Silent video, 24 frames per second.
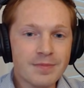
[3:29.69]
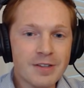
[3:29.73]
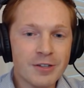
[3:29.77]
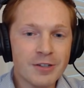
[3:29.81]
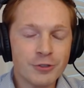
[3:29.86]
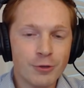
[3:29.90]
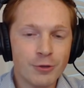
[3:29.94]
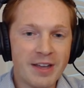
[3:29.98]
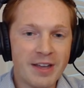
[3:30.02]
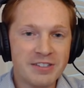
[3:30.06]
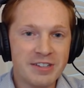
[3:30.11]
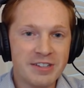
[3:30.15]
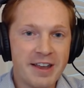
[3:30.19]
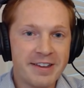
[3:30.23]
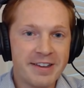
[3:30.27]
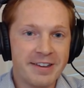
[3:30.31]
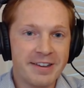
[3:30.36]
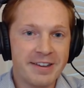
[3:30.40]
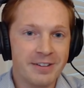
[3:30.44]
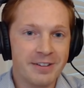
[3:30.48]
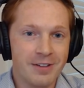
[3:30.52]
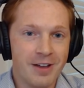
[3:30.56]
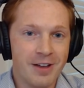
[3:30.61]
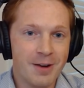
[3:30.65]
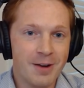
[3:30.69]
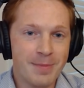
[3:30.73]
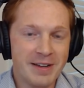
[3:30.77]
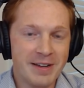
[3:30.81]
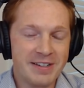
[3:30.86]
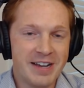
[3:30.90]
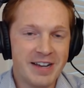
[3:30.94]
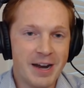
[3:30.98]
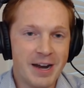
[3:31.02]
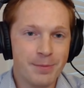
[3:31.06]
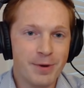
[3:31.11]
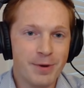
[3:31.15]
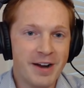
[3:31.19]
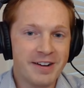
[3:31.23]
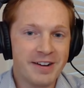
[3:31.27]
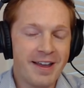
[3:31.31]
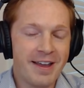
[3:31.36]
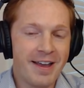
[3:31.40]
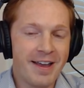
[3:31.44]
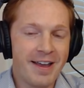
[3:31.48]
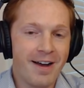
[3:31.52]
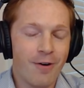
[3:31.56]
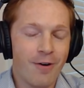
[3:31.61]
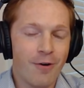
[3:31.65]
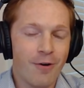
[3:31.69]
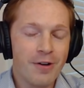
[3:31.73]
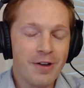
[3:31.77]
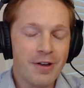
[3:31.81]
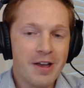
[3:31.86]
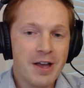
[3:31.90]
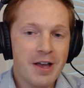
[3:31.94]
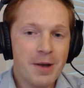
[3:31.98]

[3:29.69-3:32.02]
So that's taking a lot of my time right now,